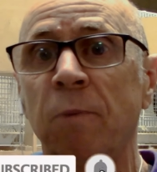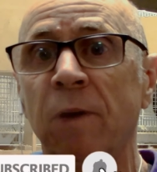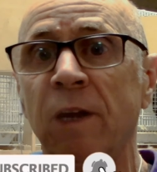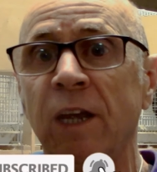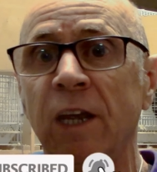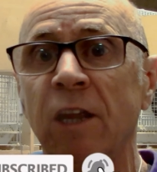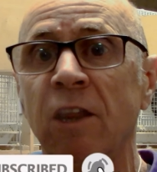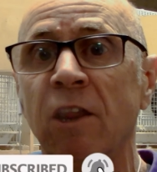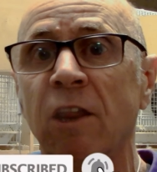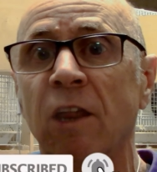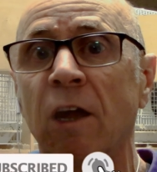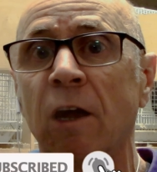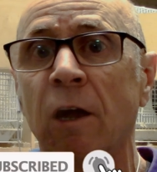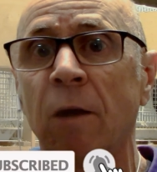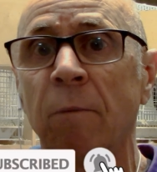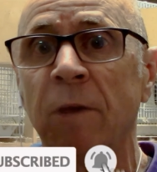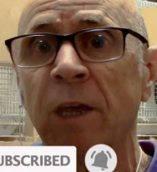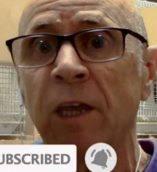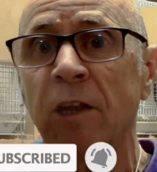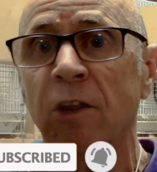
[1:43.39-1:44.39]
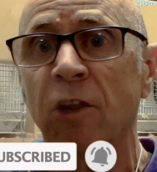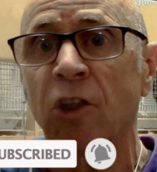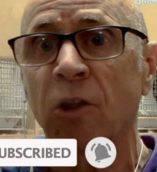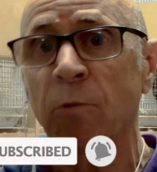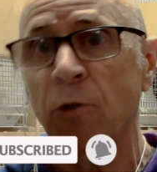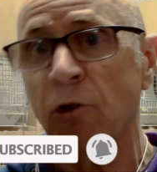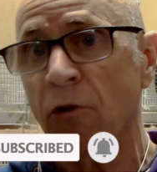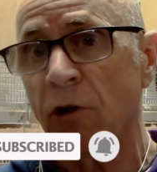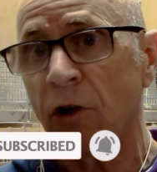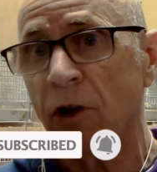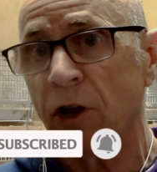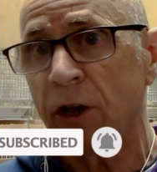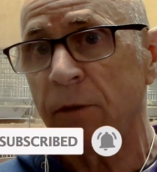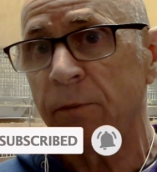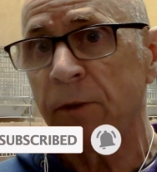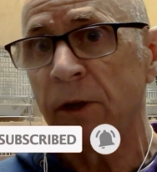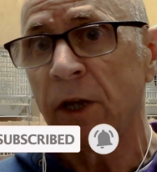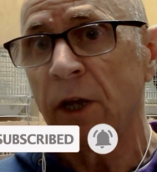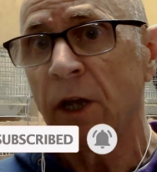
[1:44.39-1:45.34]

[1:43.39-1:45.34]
please hit the subscribe